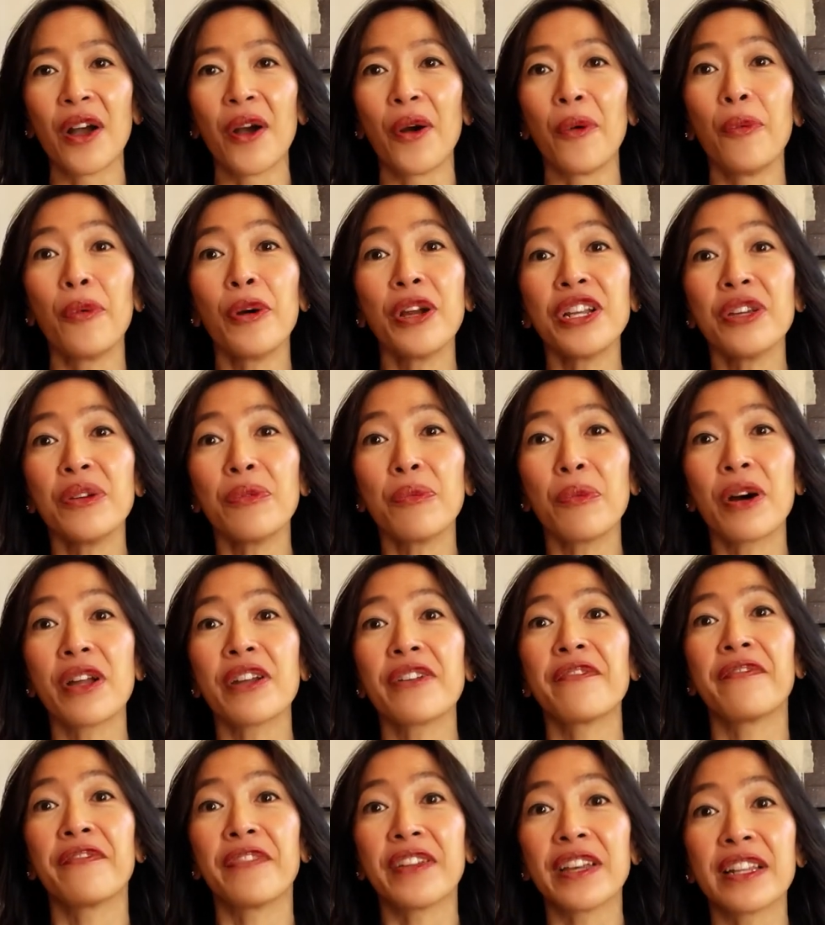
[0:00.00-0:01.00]
Where do you want
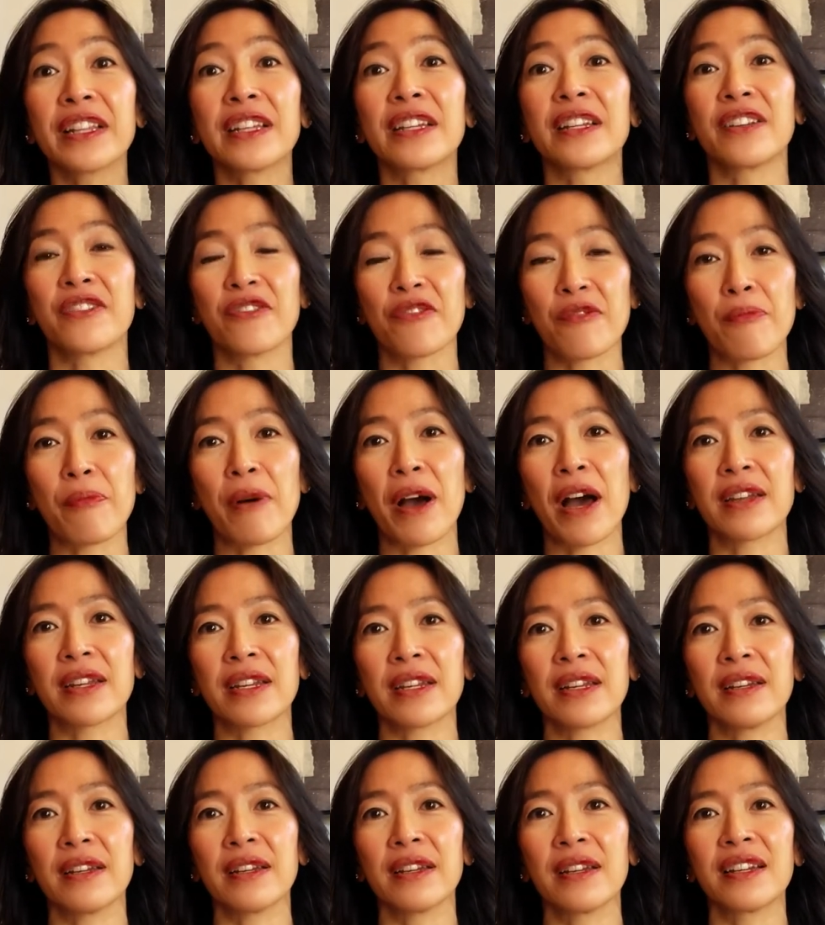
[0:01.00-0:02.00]
to feel it in your
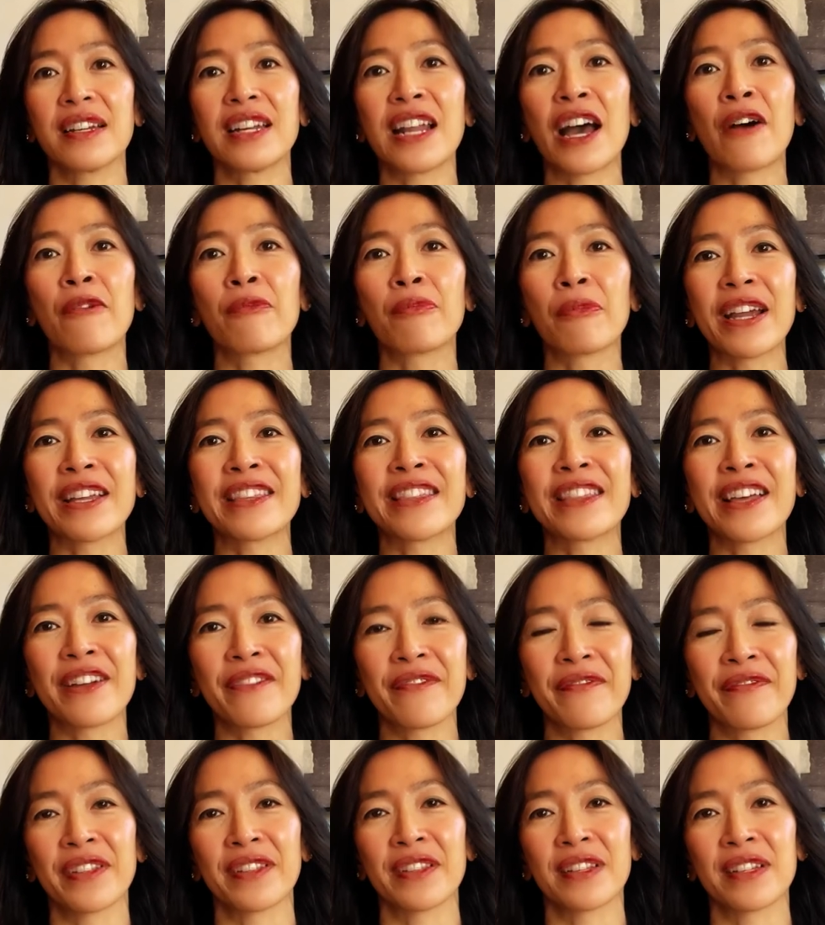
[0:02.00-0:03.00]
body? Now write that
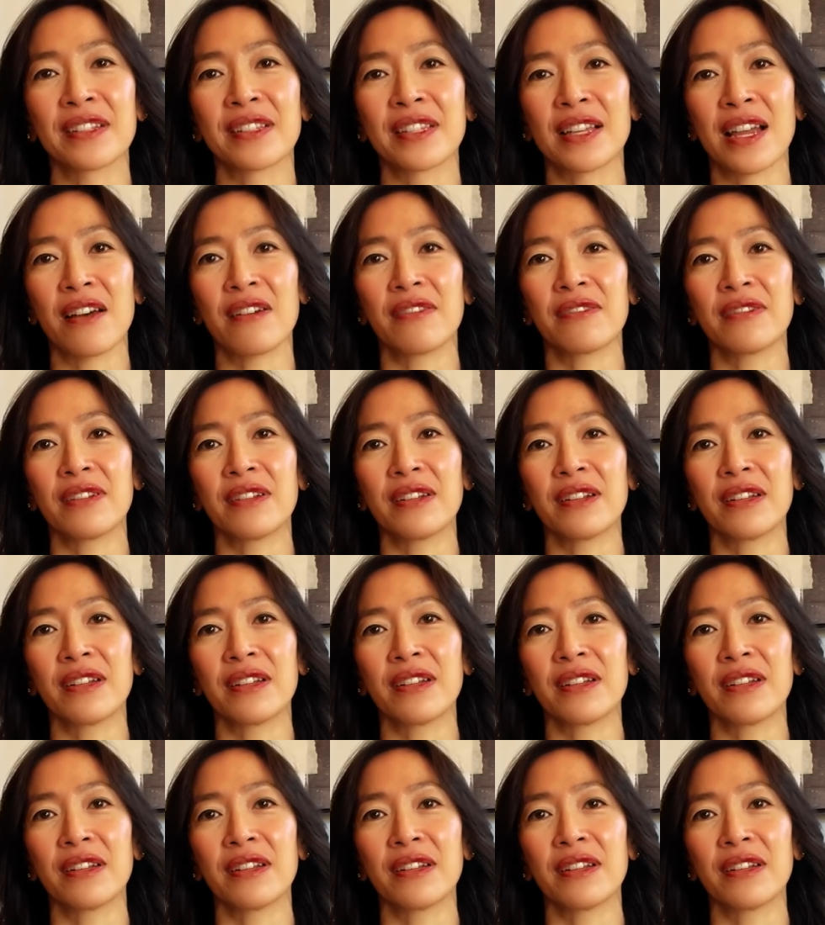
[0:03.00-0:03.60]
feeling down.